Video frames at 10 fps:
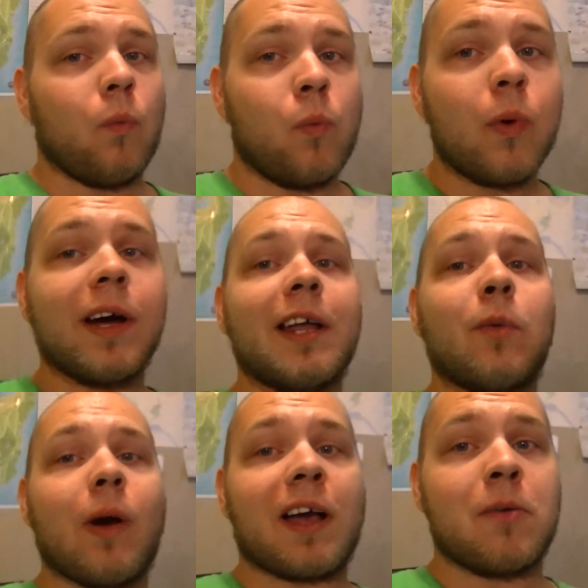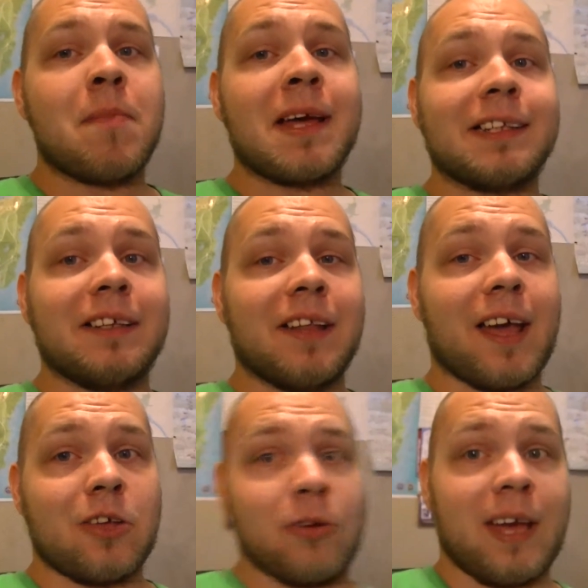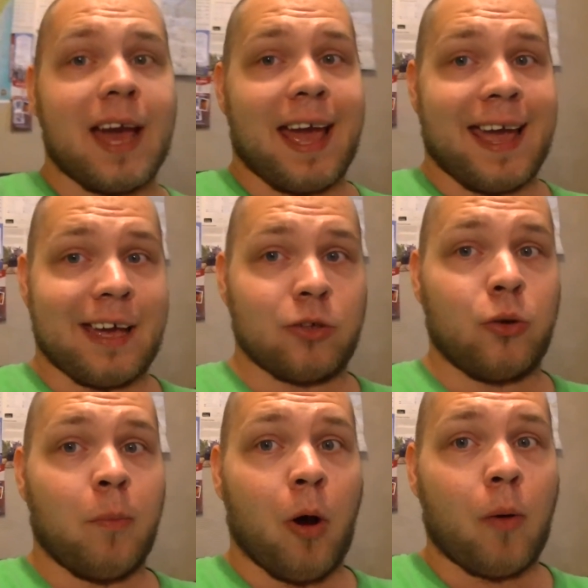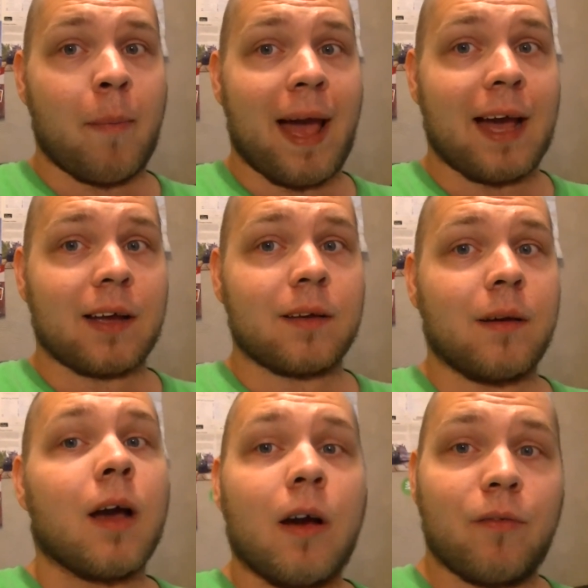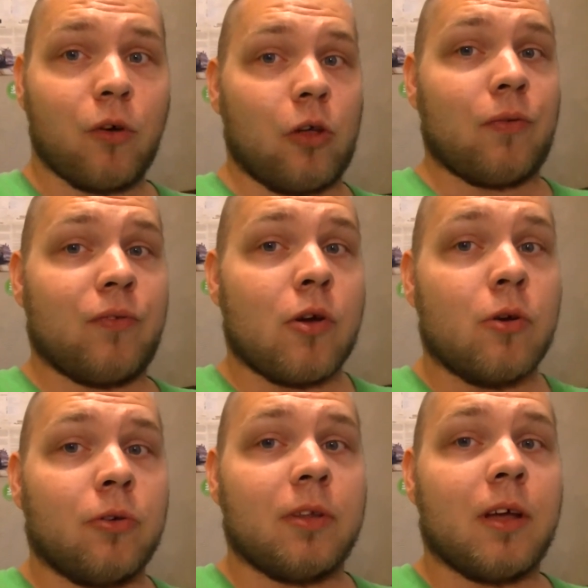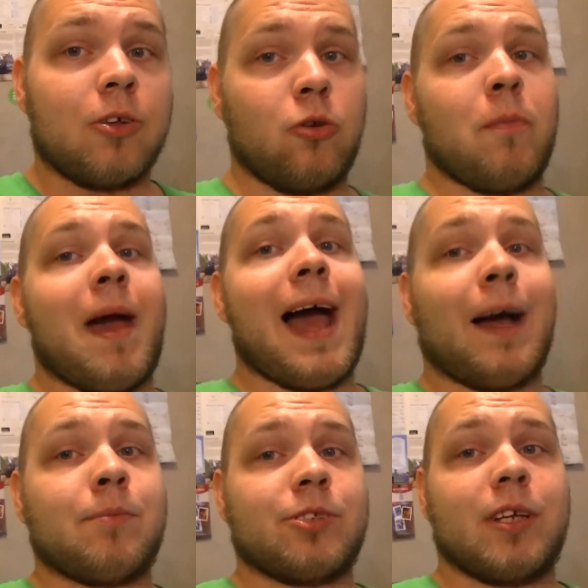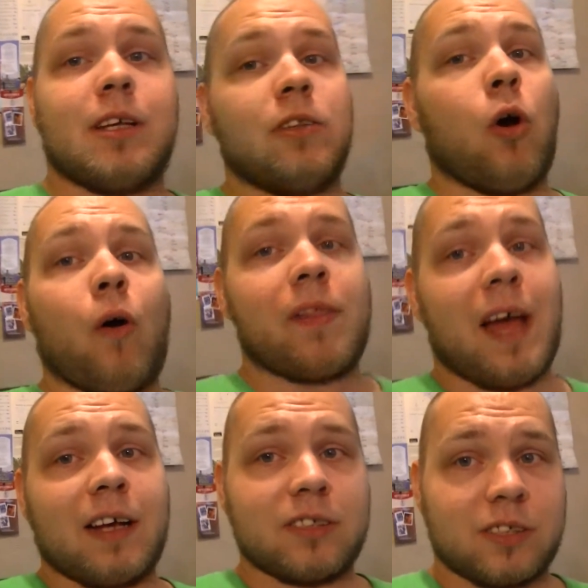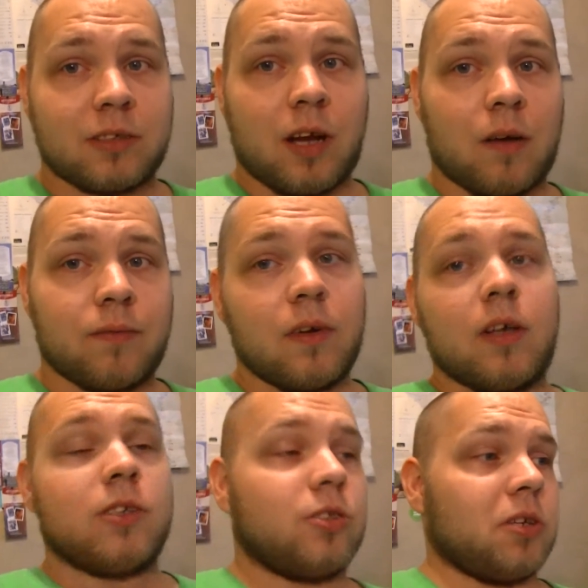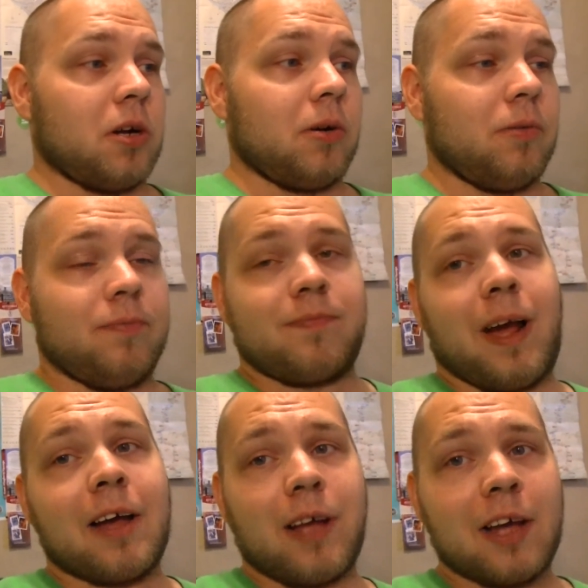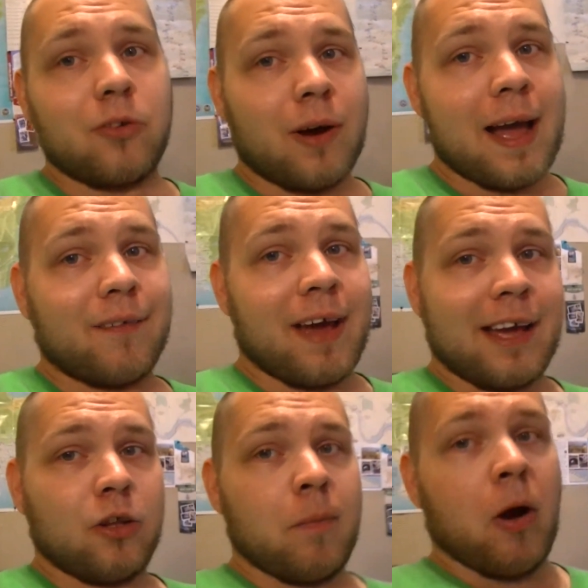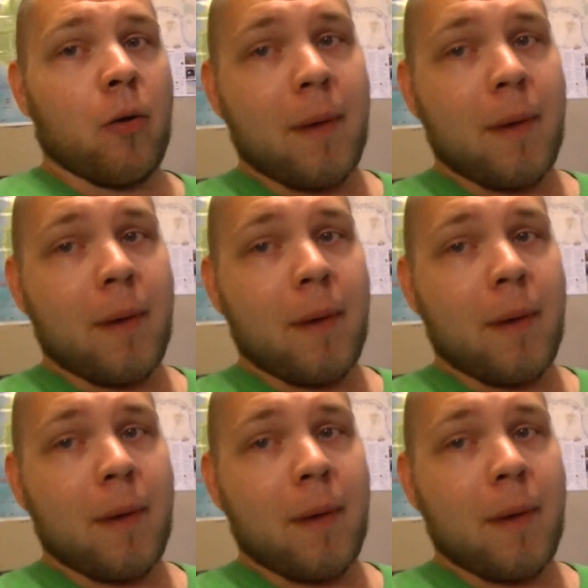really recommended that you get a handlebar bag for your food, your maps, and all that stuff. So, I don't have a handlebar